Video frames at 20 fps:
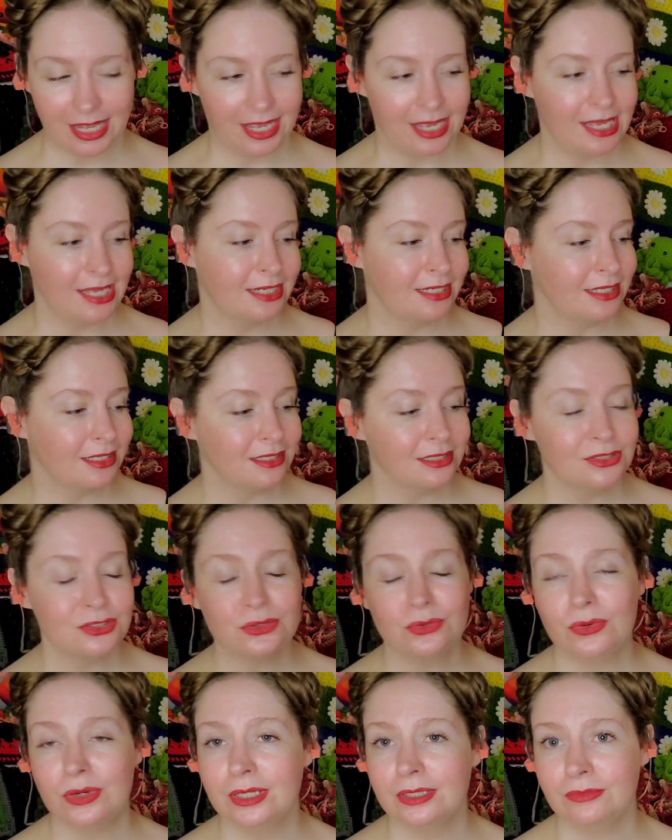and
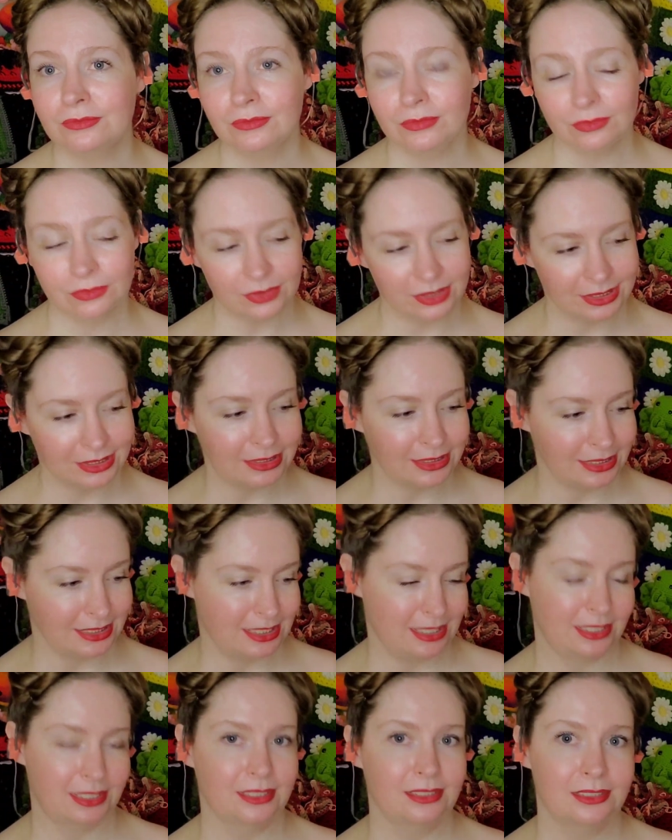this one really
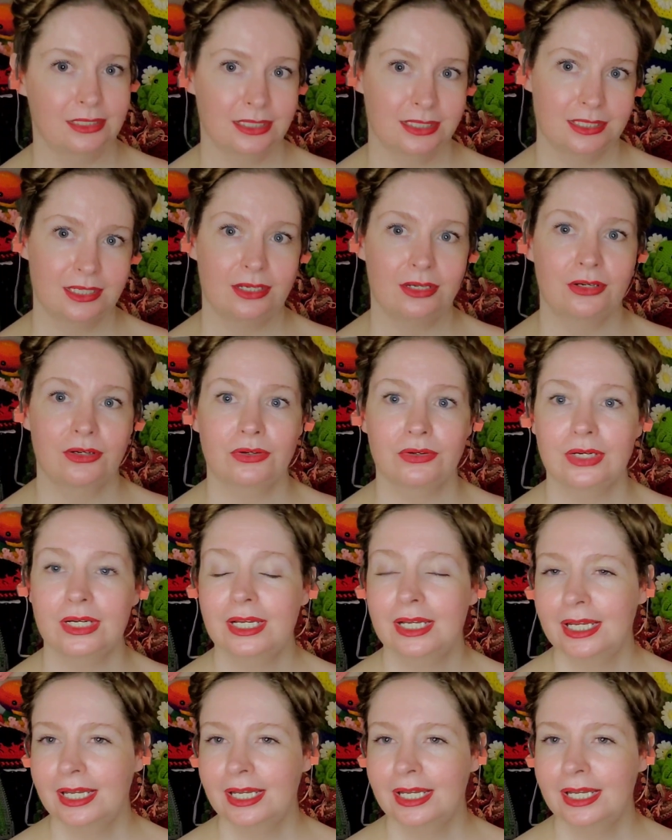did. So